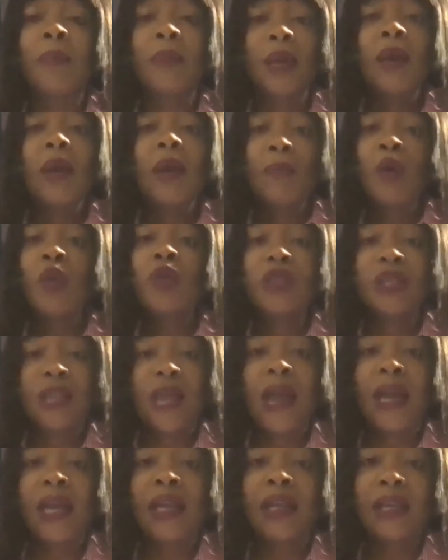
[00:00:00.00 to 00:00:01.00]
most
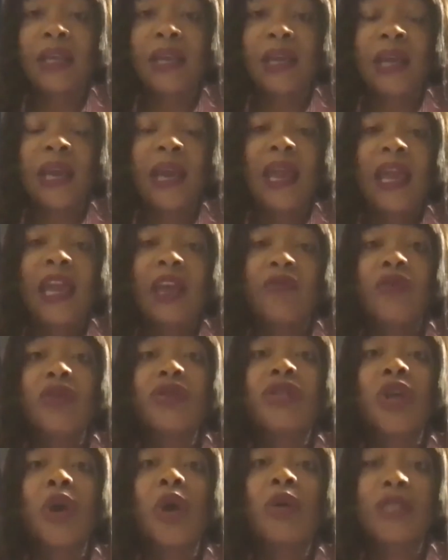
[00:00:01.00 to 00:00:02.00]
likely it
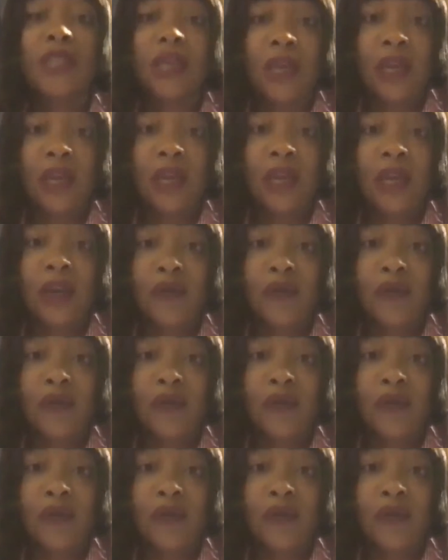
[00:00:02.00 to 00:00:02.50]
resulted